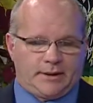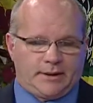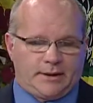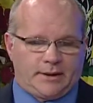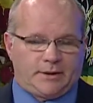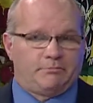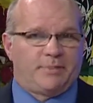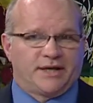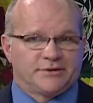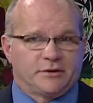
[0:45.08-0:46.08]

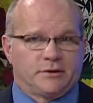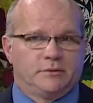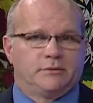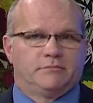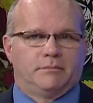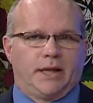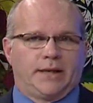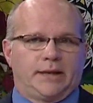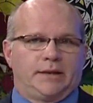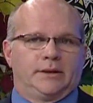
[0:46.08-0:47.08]
embezzle
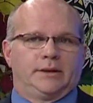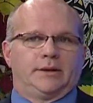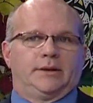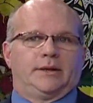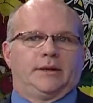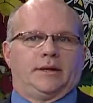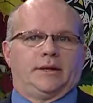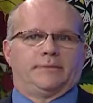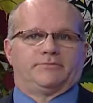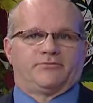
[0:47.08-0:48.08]
money
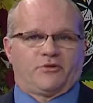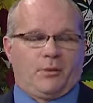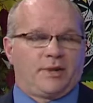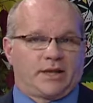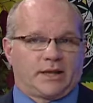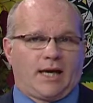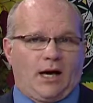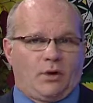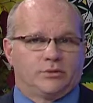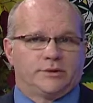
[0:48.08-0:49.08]
from an
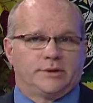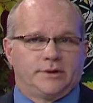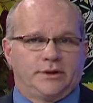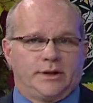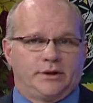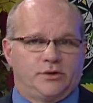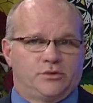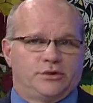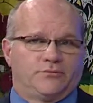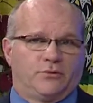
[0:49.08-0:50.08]
account and
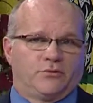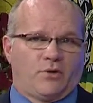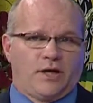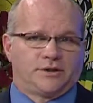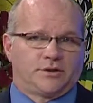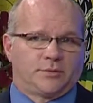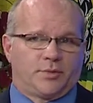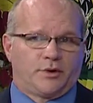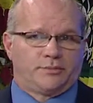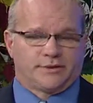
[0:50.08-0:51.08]
use it for fraudulent
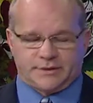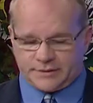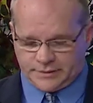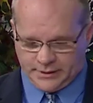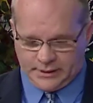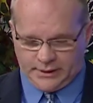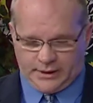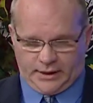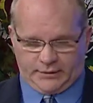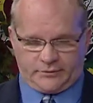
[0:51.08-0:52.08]
purposes?
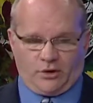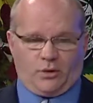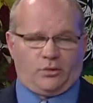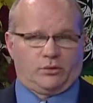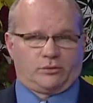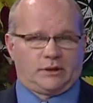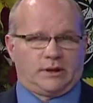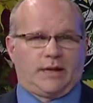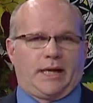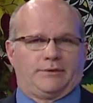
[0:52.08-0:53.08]
And so we're going
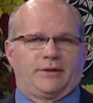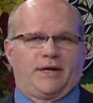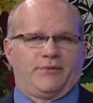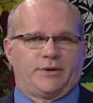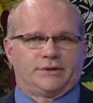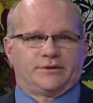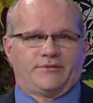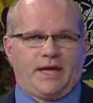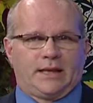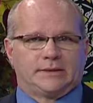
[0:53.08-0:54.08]
to lay out the evidence
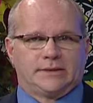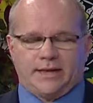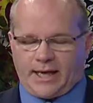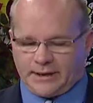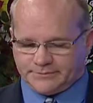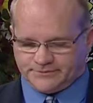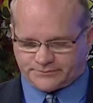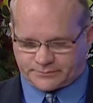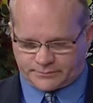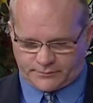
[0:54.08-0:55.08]
of that today.
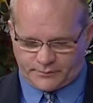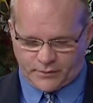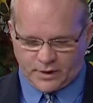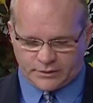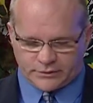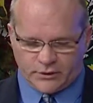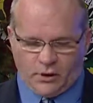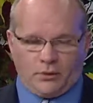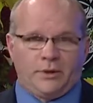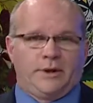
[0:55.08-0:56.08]

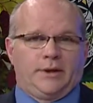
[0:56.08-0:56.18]
So,